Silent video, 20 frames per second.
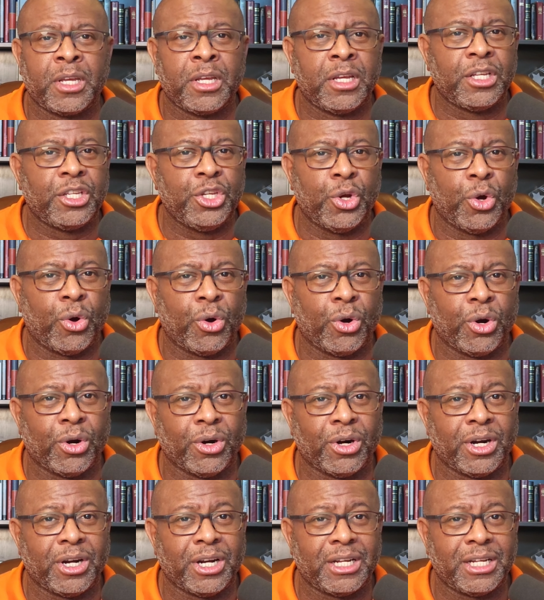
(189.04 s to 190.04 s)

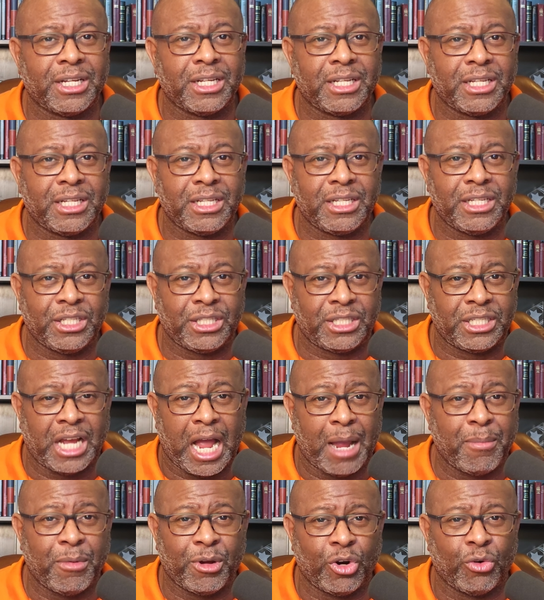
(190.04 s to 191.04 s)
your
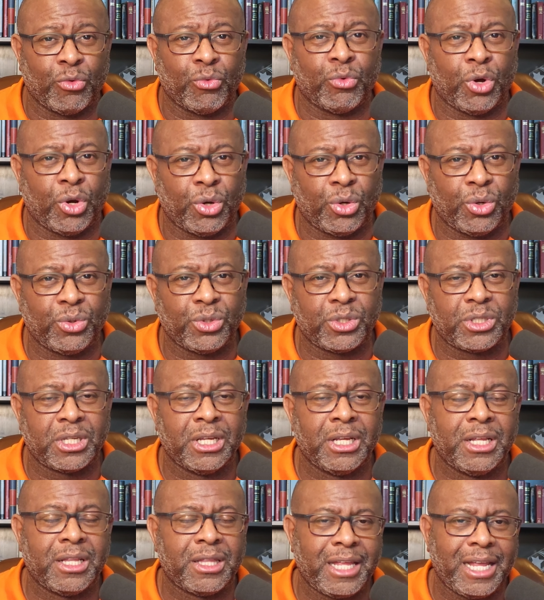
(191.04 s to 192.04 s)
time on the rolls,
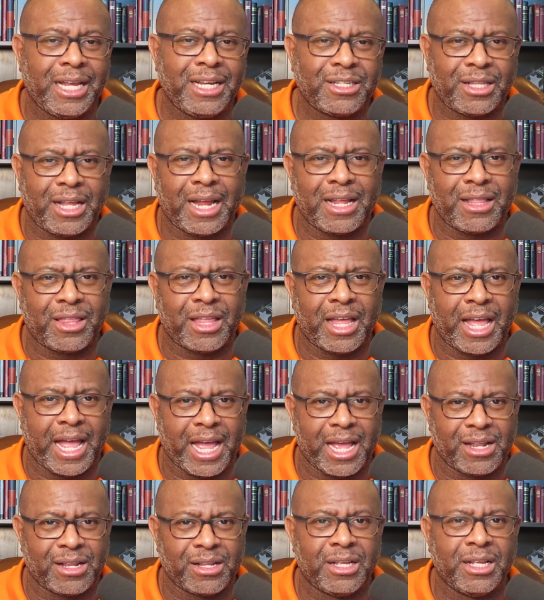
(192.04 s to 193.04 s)
things like
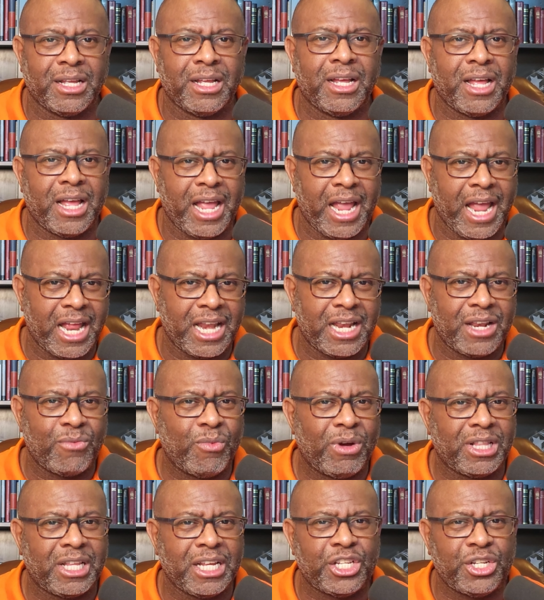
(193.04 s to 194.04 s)
that. And
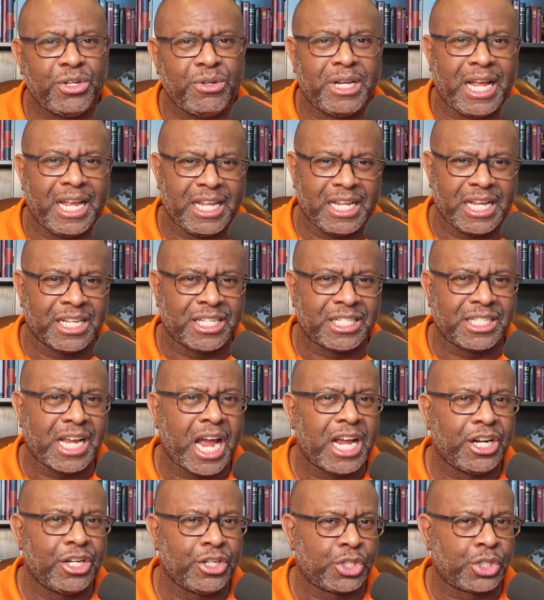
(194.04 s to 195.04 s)
what they do, they
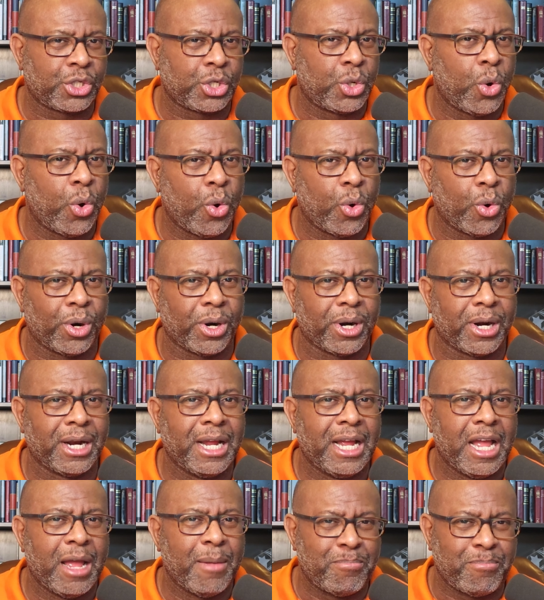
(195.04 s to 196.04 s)
assign a score
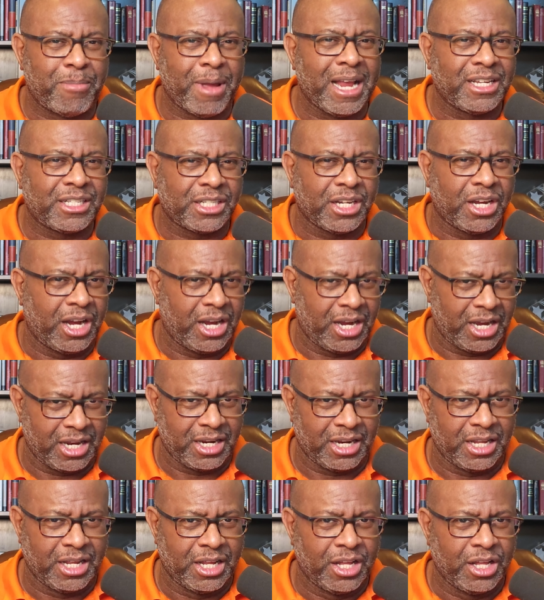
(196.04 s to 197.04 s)
based
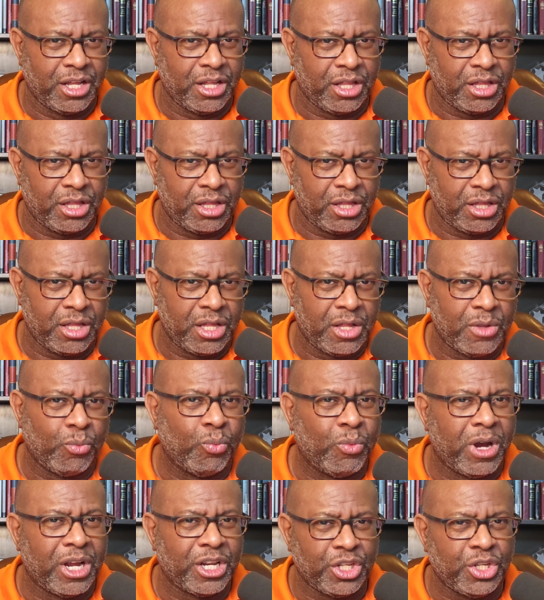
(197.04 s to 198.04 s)
on
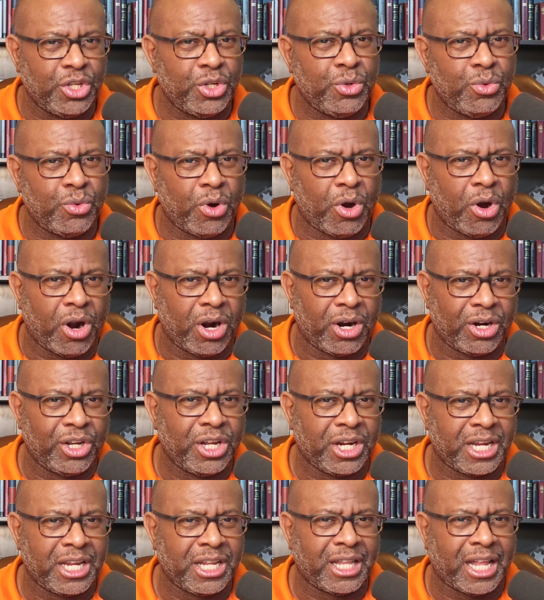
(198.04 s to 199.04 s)
what you are
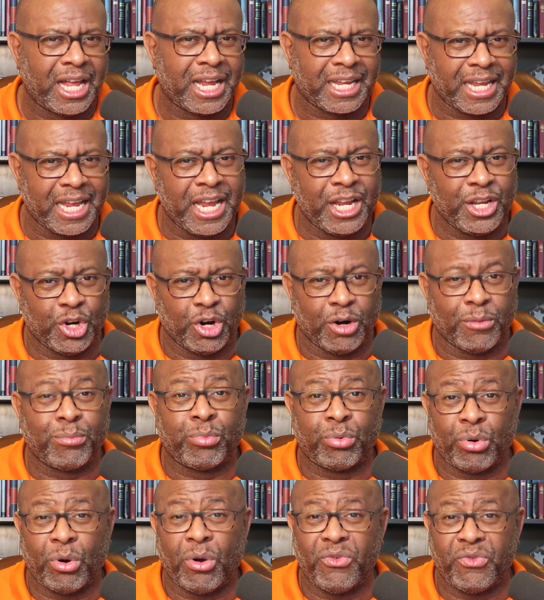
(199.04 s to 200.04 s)
looking like in your
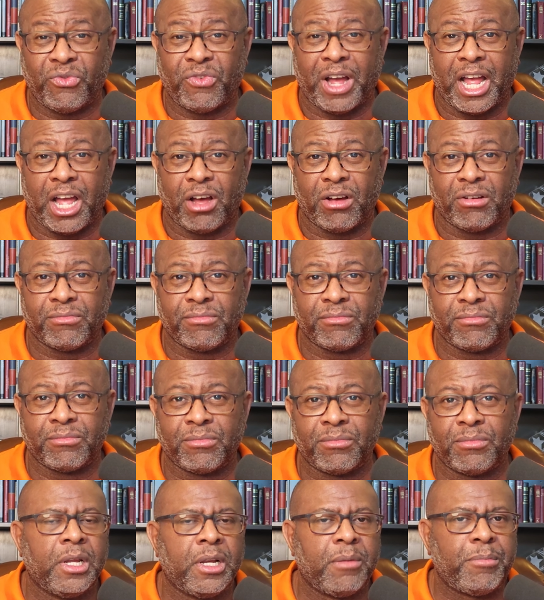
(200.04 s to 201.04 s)
profile.
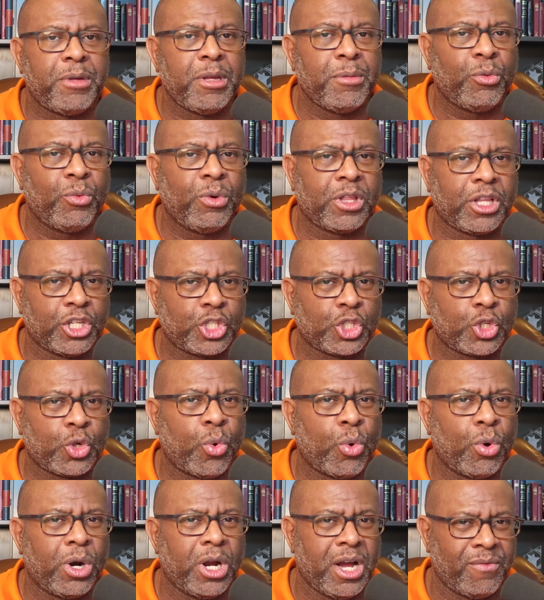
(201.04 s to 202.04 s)
People with a
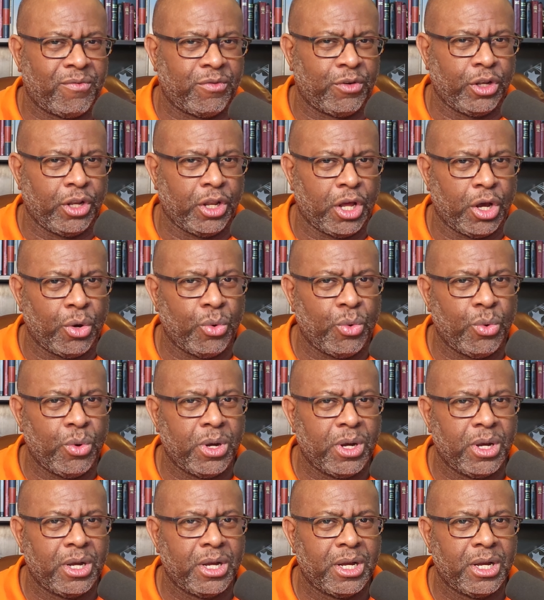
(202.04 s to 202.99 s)
score of low